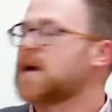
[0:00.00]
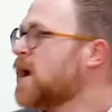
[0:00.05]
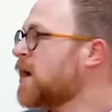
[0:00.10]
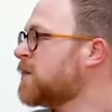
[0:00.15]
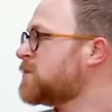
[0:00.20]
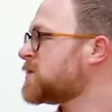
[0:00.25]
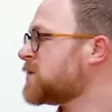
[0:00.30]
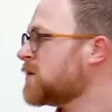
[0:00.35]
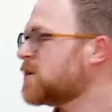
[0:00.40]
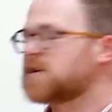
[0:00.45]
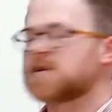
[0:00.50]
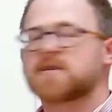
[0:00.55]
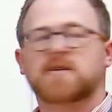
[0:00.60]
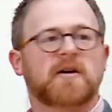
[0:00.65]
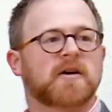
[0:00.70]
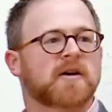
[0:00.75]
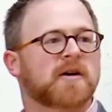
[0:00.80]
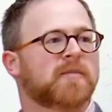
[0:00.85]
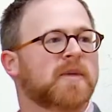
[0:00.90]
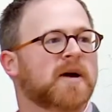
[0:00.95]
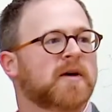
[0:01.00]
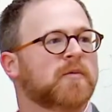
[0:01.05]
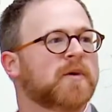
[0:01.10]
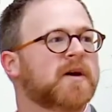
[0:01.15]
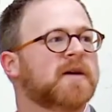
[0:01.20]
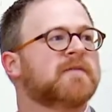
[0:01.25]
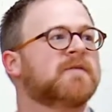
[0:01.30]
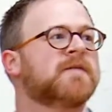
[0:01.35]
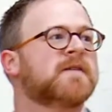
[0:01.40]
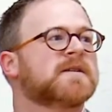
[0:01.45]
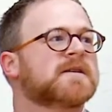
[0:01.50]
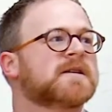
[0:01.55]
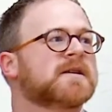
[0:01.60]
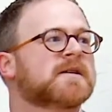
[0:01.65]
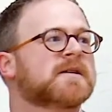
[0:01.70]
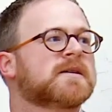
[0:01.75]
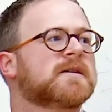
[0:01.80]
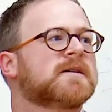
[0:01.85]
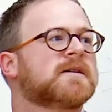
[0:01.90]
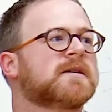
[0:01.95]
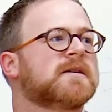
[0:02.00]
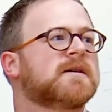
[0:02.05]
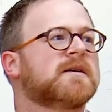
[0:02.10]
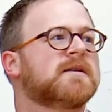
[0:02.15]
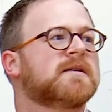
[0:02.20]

I'm starting to talk about wave physics.